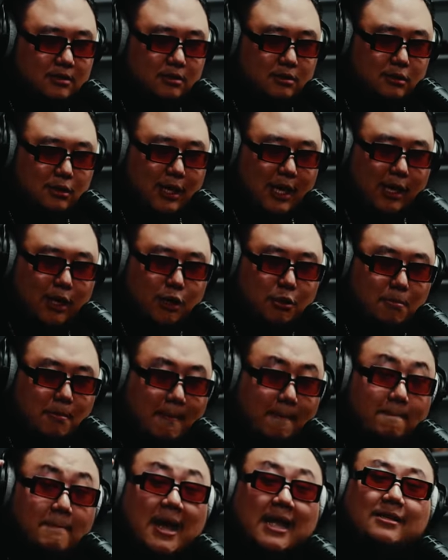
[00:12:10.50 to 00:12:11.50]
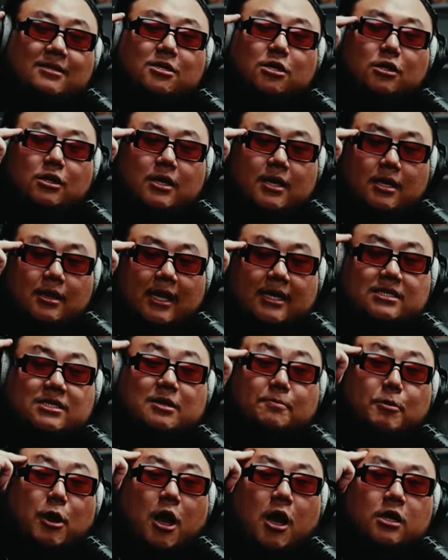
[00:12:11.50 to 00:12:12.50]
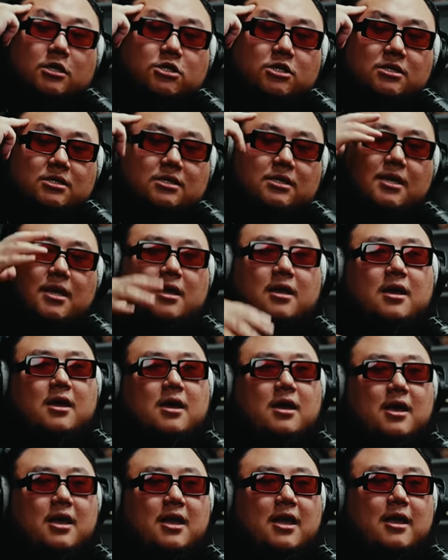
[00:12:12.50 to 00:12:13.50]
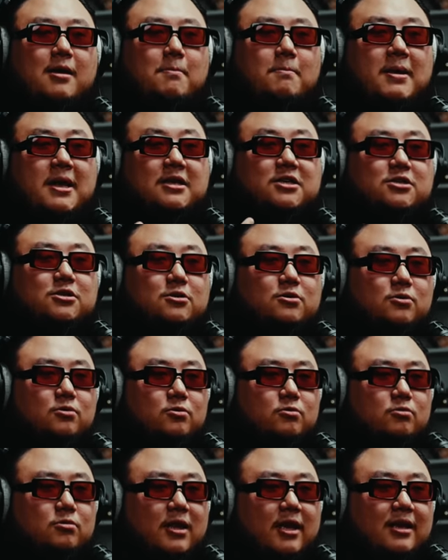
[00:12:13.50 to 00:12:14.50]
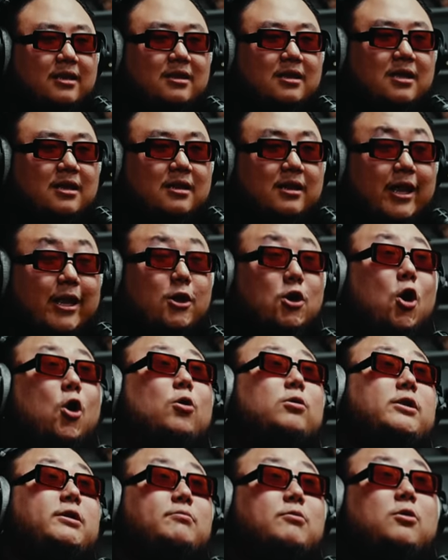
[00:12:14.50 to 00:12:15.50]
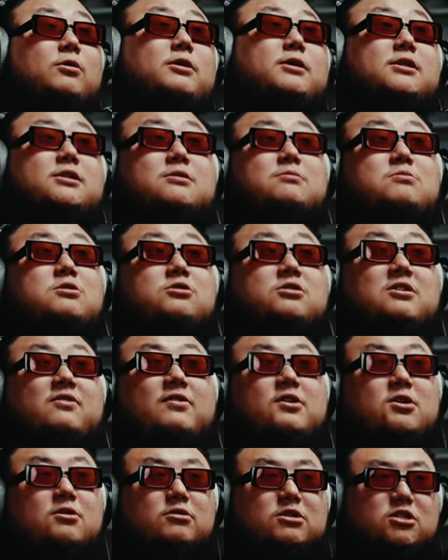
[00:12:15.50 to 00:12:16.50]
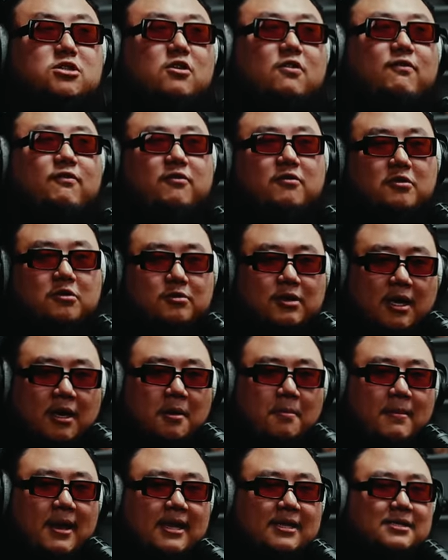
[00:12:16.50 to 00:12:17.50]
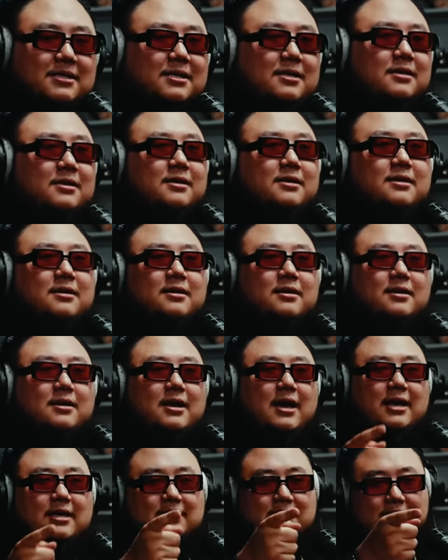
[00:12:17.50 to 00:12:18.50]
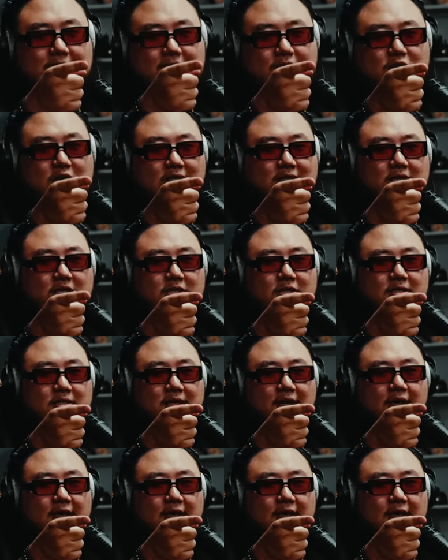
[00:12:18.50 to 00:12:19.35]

like mentally, like subconsciously, it makes you like think like, holy moly, this music video is so fluid and amazing. And transitions like